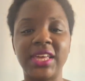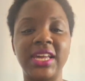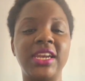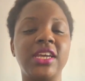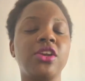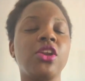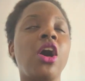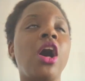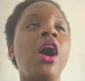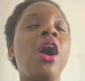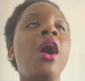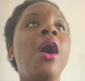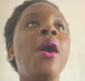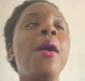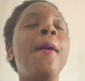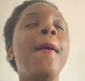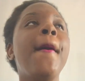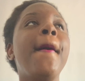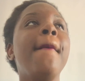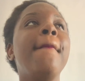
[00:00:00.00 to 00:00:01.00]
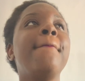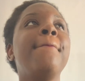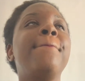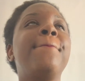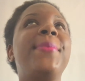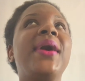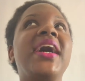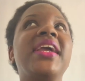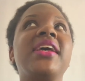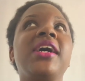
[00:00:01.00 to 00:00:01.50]
at all.
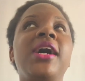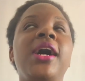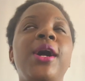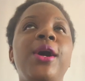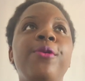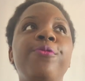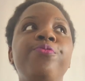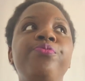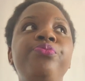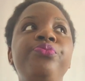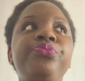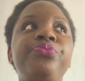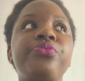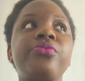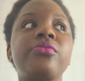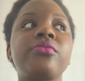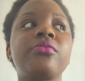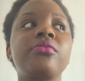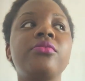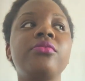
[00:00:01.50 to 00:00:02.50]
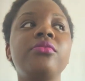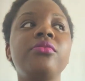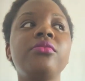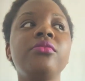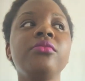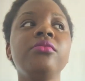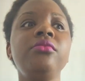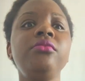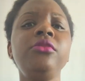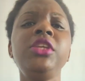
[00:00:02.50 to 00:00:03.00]
But
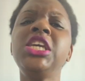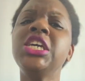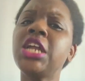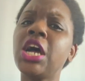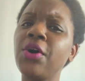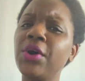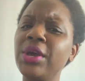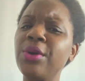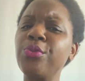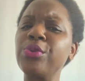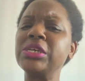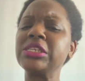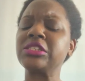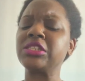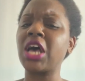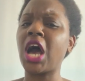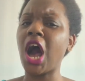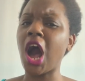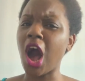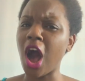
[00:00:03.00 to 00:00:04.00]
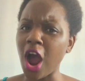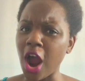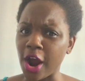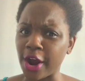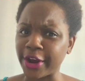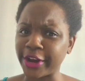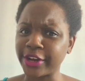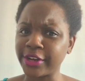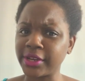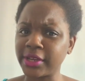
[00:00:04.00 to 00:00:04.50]
you know, it was
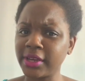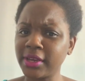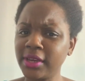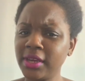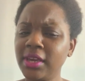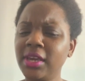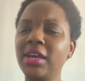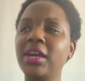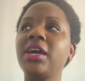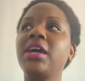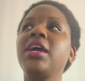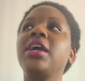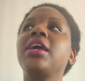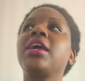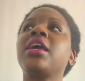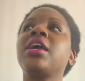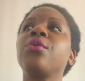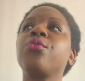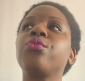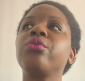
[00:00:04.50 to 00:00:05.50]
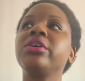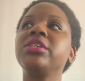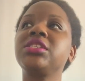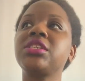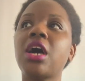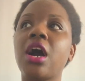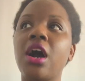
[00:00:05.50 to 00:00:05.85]
hard. It was